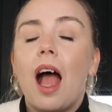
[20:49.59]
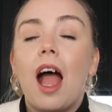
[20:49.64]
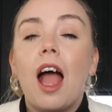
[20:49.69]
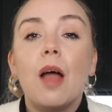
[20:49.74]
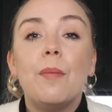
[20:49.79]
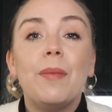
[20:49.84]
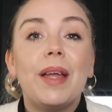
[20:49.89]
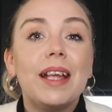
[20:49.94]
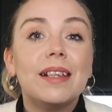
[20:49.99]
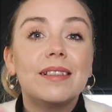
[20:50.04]

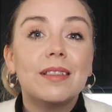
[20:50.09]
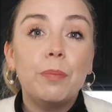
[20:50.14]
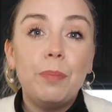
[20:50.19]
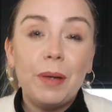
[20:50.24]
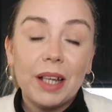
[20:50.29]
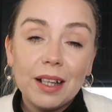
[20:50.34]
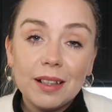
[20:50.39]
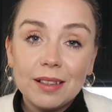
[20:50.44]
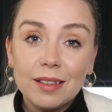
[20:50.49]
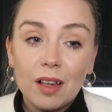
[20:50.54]
It's a
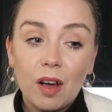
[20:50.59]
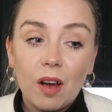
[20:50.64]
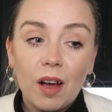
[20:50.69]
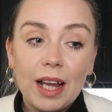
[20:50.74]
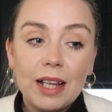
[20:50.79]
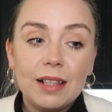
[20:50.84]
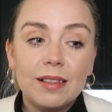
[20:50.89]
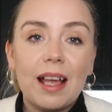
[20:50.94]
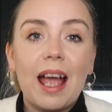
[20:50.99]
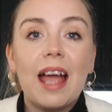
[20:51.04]
bigger
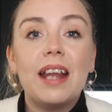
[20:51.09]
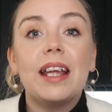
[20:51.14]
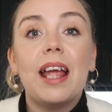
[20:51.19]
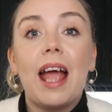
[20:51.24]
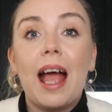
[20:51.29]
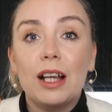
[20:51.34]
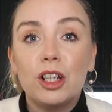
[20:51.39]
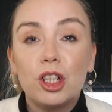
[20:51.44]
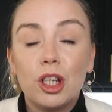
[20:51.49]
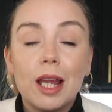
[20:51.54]
size and
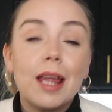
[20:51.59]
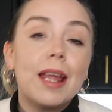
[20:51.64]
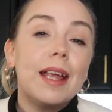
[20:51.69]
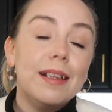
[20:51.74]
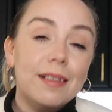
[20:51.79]
it actually